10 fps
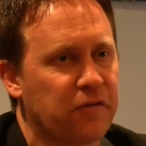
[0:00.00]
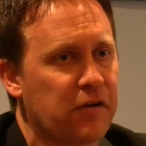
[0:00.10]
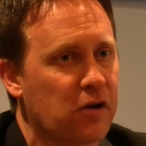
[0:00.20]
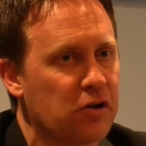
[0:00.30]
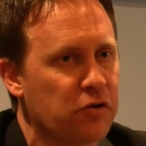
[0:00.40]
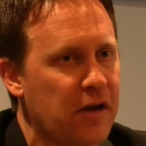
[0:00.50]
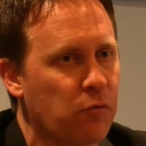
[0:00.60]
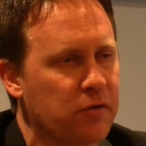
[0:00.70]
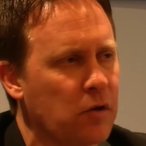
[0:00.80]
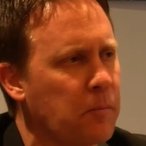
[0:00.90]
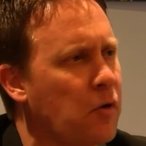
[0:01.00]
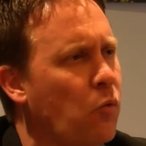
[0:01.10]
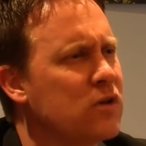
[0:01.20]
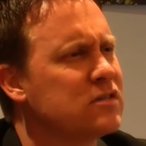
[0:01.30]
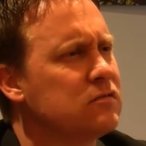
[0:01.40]
Pfeiffer, I know you have one thing, but
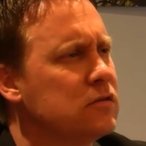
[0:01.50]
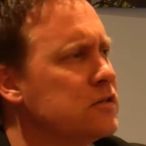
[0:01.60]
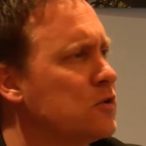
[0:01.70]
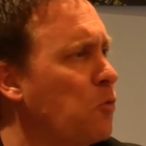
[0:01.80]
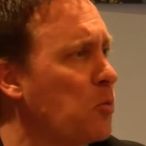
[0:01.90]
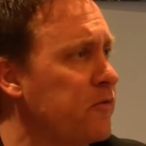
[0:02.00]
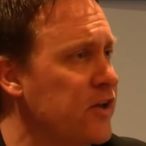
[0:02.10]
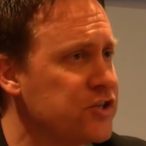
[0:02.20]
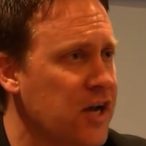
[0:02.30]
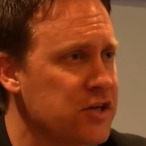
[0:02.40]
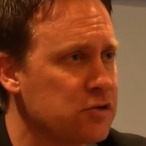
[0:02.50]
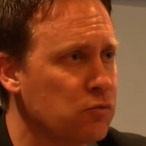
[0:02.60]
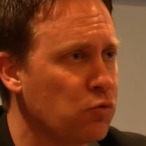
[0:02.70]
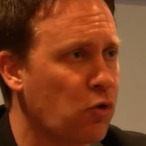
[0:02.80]
is the Department of Education,